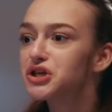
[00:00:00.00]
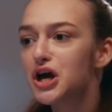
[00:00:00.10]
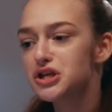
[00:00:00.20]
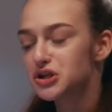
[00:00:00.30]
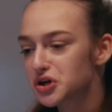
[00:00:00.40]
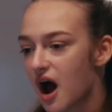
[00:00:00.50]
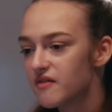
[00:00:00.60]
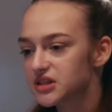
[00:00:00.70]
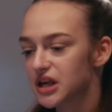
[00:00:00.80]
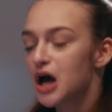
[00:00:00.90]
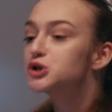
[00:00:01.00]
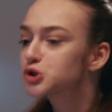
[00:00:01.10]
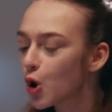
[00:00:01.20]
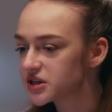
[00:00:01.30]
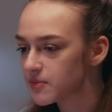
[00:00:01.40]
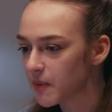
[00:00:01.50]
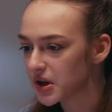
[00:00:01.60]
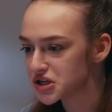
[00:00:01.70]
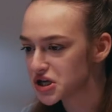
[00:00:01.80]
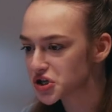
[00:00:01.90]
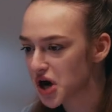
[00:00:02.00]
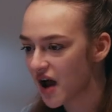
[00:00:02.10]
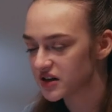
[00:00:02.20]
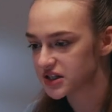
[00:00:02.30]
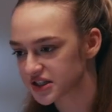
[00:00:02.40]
between development teams and product.